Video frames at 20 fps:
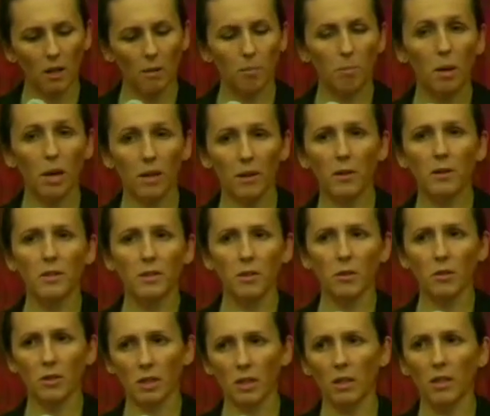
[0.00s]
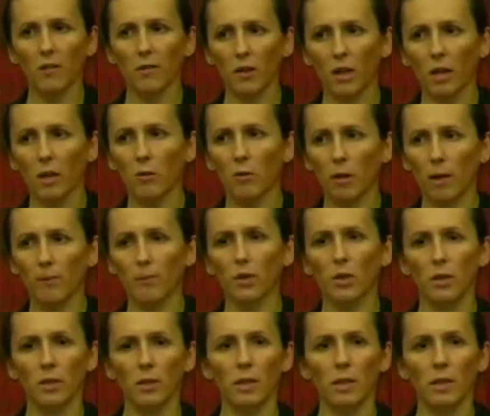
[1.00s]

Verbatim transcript: but there's still significant corruption.